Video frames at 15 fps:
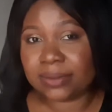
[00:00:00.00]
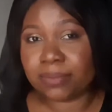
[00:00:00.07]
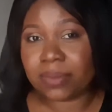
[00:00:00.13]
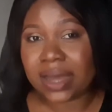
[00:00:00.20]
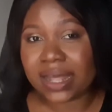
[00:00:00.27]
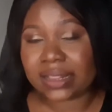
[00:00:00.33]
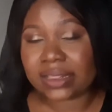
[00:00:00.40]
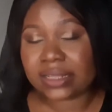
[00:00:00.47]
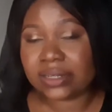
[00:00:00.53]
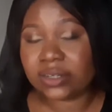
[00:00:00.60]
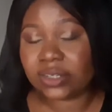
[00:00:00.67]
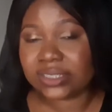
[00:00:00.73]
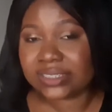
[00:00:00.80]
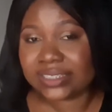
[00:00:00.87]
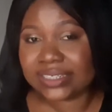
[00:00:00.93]
path,
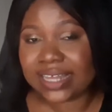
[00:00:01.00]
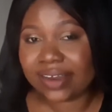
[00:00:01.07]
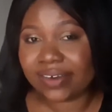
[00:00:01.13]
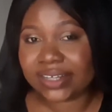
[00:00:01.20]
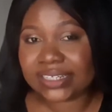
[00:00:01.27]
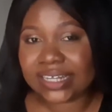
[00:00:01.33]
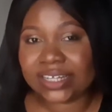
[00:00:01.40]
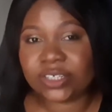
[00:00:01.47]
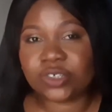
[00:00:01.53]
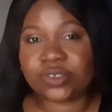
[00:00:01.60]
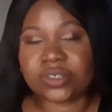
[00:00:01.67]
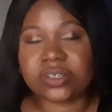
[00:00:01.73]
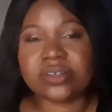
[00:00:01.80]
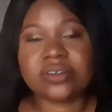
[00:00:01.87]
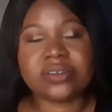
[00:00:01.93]
not direct
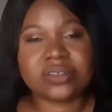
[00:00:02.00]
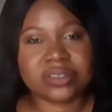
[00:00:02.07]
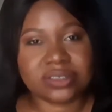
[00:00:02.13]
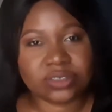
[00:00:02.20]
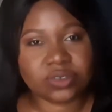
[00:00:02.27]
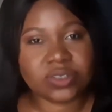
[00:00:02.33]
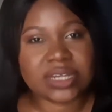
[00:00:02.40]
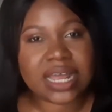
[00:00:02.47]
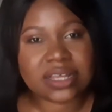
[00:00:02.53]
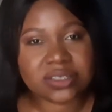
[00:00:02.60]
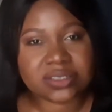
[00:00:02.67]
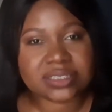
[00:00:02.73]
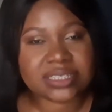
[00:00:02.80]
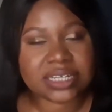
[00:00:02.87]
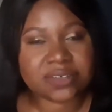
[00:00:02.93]
entry, so it has
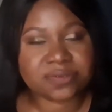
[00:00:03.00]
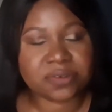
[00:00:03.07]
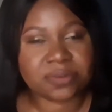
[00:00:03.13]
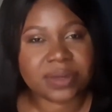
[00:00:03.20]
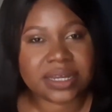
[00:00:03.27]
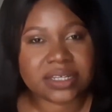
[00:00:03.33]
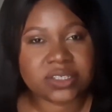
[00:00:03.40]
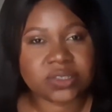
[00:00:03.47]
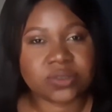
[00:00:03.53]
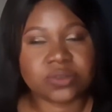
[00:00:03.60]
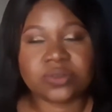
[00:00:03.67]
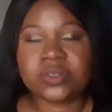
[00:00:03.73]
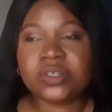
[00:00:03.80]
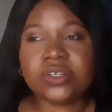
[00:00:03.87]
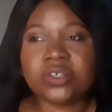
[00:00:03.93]
to start from high
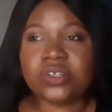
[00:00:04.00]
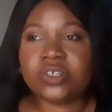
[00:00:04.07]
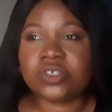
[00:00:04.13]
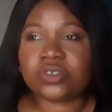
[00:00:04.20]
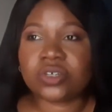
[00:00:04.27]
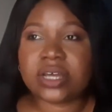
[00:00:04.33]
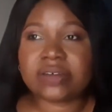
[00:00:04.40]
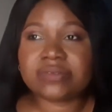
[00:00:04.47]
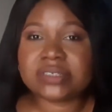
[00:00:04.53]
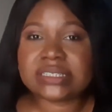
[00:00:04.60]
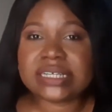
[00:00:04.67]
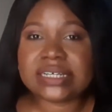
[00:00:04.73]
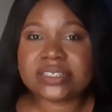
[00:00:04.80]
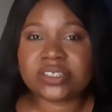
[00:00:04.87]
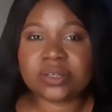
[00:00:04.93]
school. So you have to
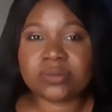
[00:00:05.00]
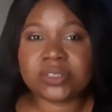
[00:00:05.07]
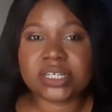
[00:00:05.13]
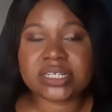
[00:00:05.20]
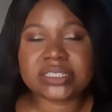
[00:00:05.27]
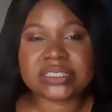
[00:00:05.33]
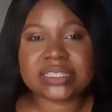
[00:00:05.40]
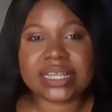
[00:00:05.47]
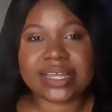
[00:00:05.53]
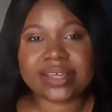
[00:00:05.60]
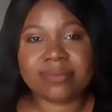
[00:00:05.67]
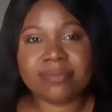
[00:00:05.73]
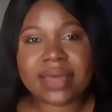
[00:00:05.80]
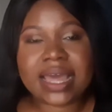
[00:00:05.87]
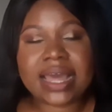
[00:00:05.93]
take subjects like
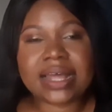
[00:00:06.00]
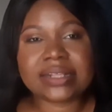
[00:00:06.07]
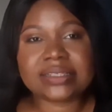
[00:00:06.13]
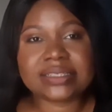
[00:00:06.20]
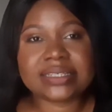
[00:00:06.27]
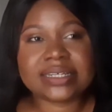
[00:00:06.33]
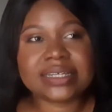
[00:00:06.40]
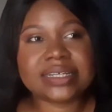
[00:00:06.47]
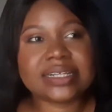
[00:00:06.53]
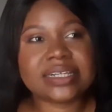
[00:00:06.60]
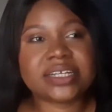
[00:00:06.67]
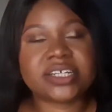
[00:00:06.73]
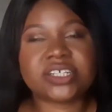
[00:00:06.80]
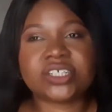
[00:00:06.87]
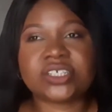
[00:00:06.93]
maths,
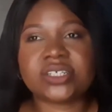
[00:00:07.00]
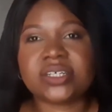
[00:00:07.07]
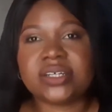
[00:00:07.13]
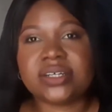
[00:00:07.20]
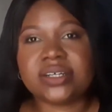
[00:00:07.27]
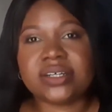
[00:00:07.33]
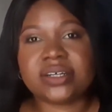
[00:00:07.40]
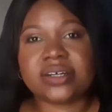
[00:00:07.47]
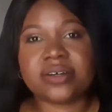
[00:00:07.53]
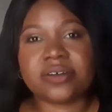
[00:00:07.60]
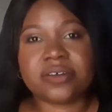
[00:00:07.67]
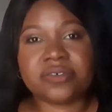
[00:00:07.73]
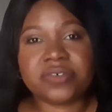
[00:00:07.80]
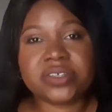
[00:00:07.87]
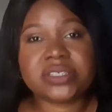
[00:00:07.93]
English,
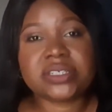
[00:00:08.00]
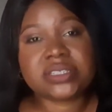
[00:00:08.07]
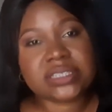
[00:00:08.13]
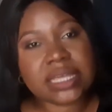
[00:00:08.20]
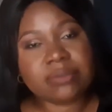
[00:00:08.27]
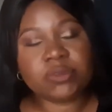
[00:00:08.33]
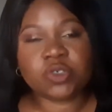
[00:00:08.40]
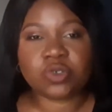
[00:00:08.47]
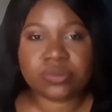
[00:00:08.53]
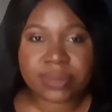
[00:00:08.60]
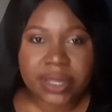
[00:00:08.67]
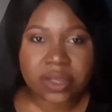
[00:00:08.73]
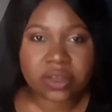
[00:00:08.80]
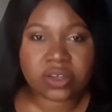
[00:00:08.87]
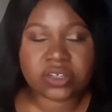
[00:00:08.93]
physics, chemistry,
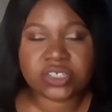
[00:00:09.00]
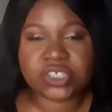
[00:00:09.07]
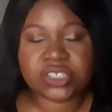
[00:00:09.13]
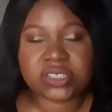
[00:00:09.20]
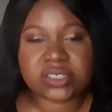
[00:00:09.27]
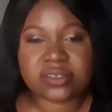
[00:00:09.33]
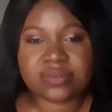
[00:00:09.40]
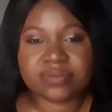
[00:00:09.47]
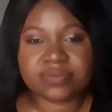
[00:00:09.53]
biology,